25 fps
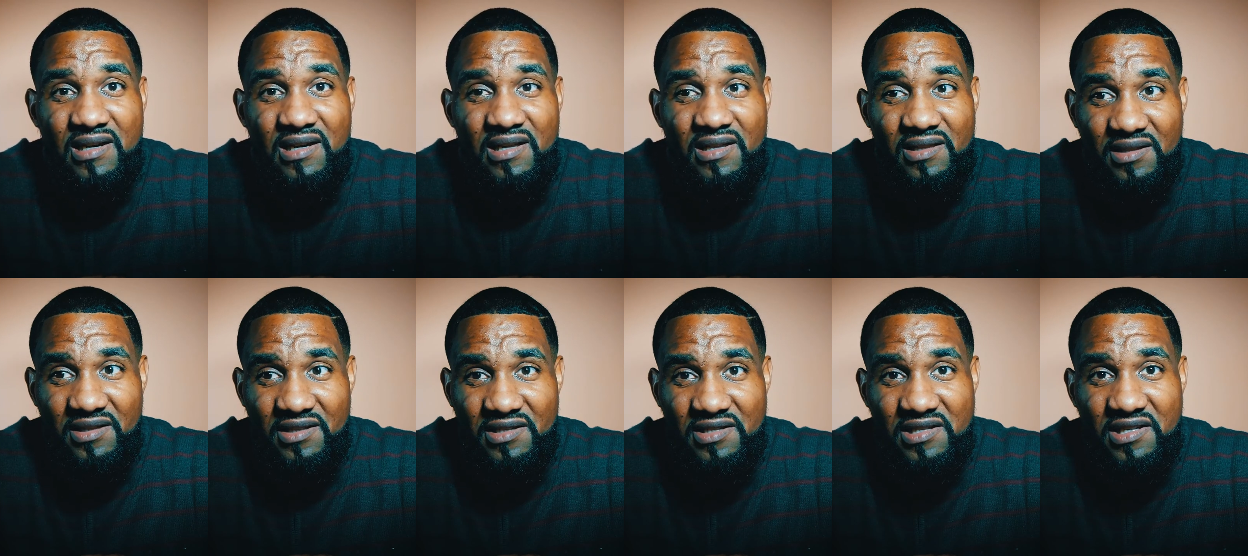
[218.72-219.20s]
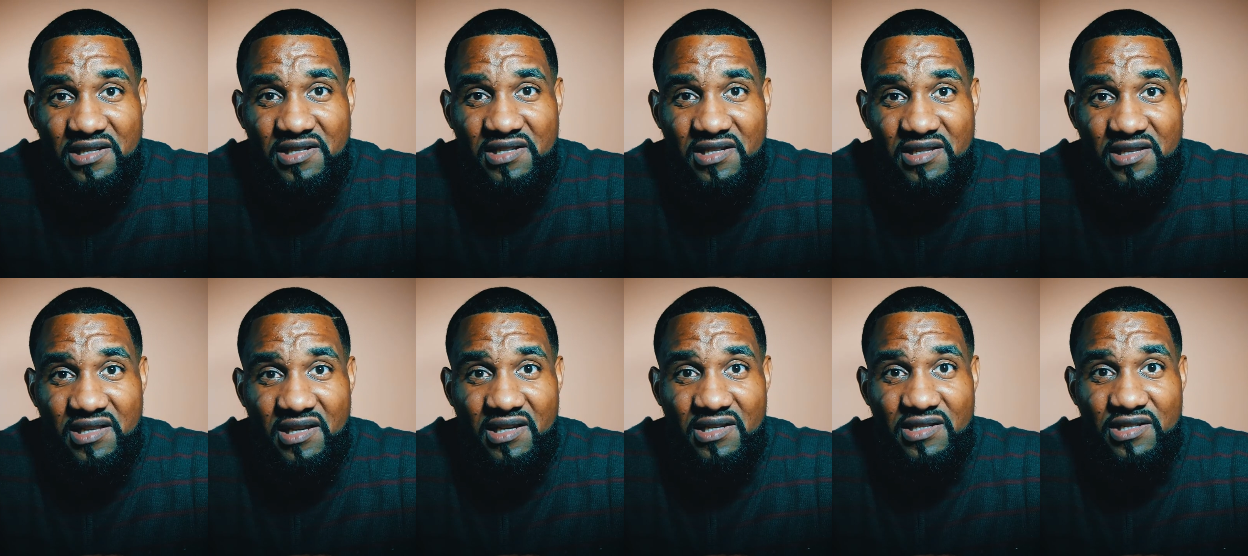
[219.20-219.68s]
This teaching
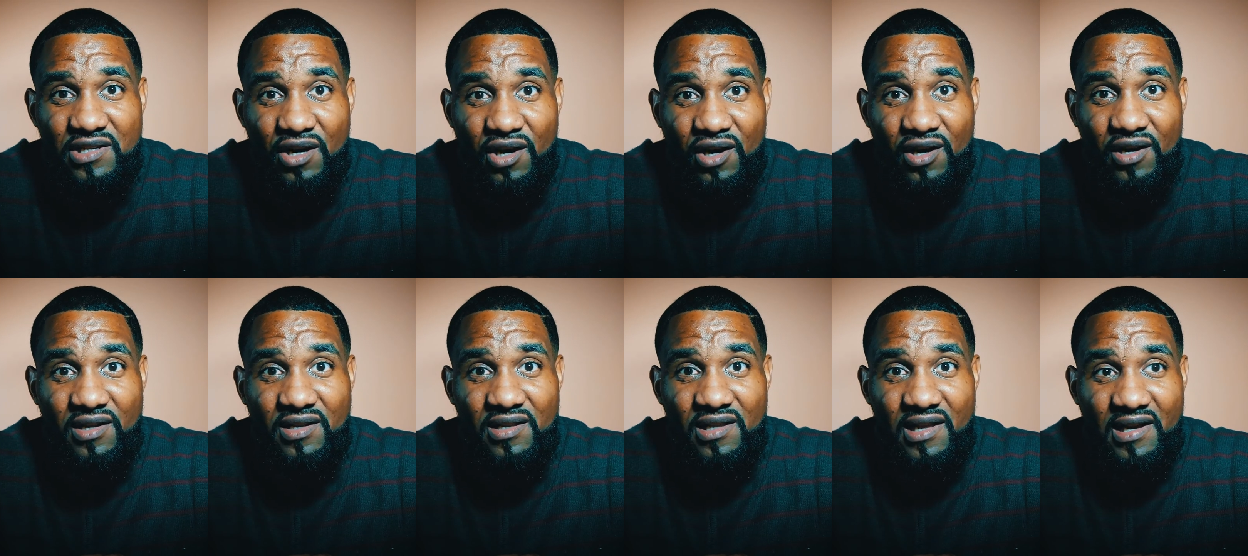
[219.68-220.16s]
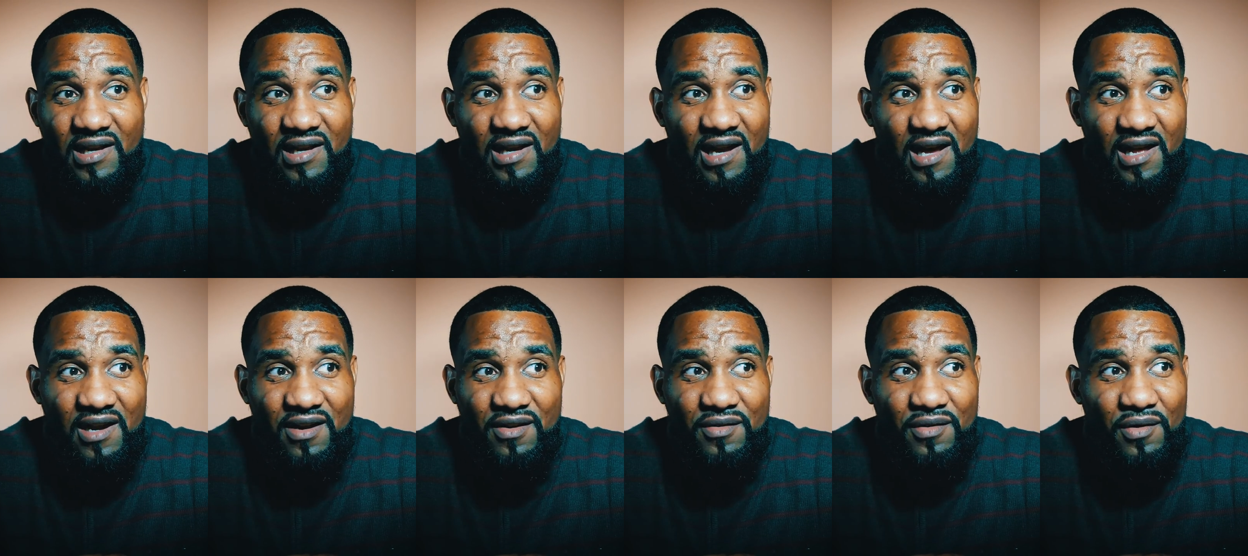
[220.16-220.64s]
thing is hard. Like,
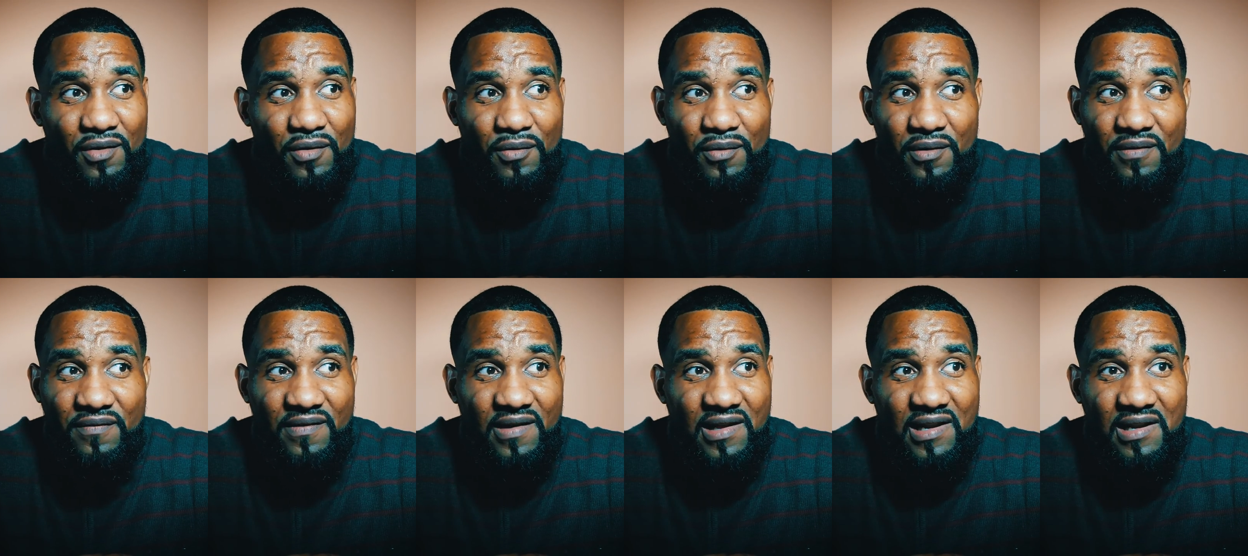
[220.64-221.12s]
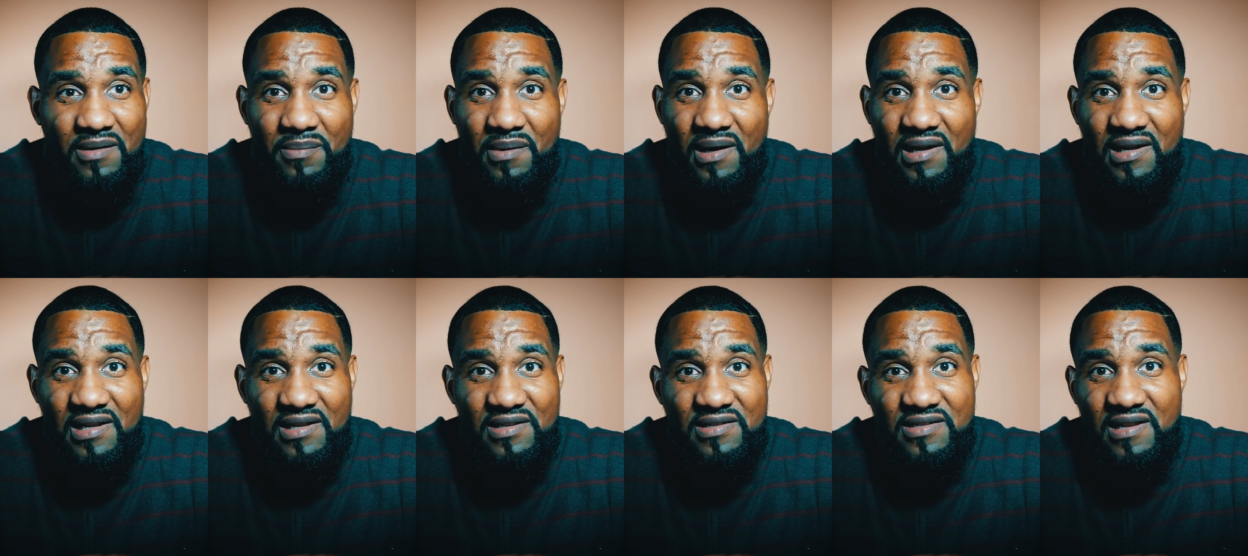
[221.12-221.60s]
I don't know if
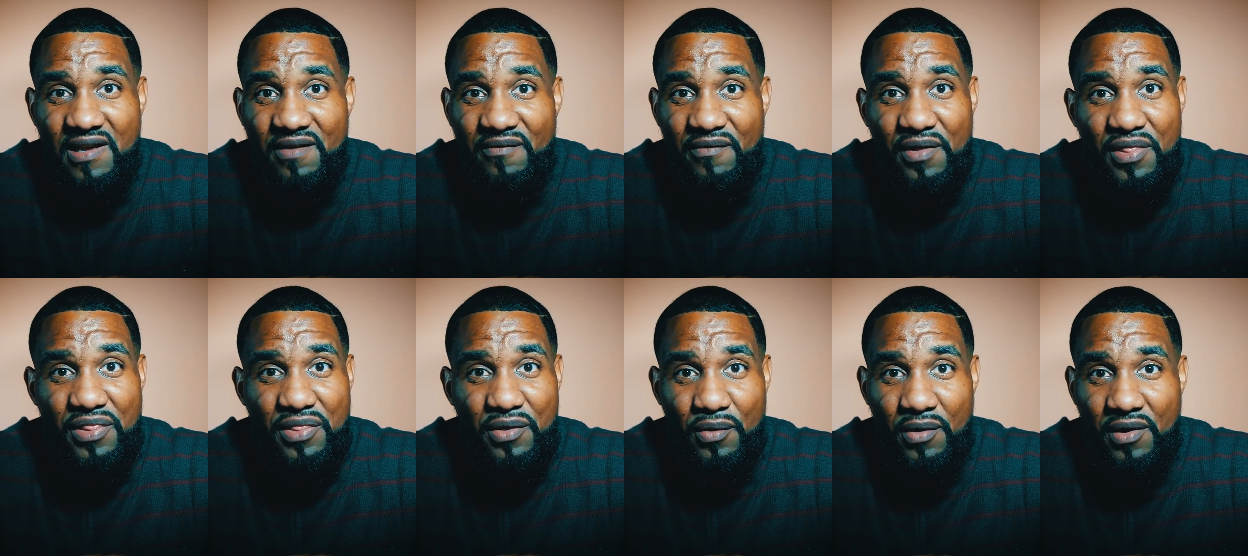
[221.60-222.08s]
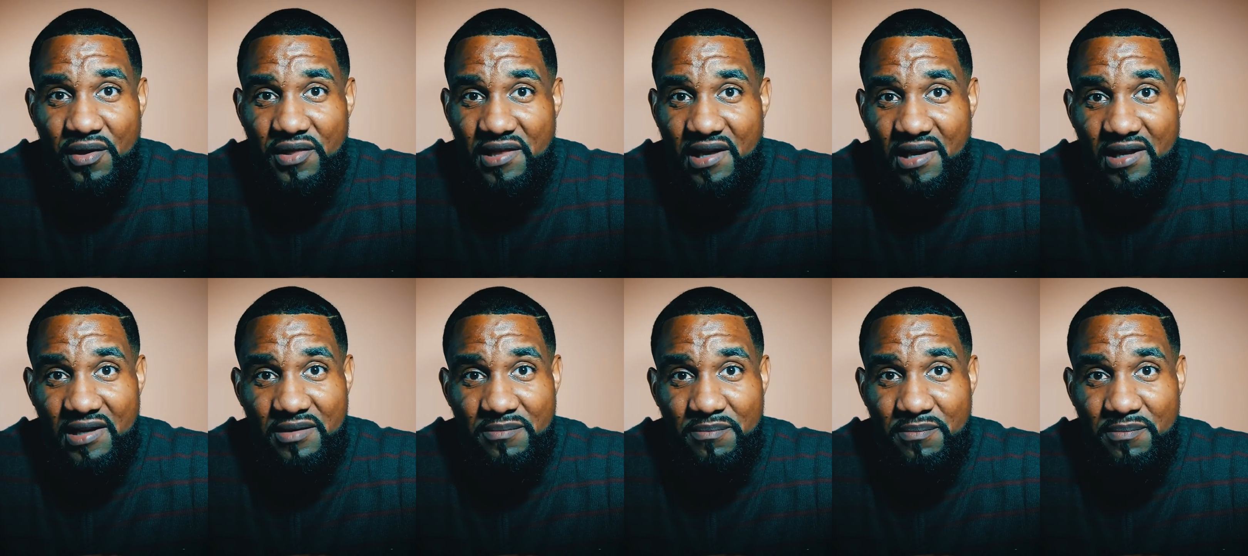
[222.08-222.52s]
anybody has ever thought that